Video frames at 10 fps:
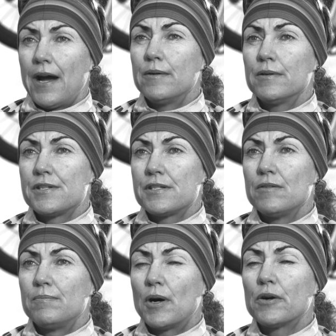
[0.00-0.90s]
I was
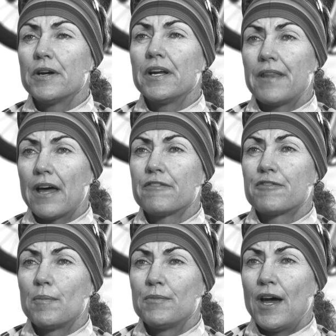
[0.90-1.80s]
borrowing that
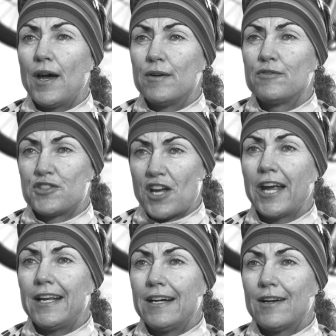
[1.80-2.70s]
from the
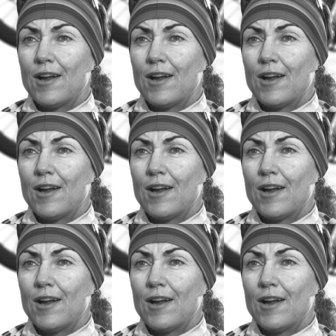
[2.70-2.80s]
cycling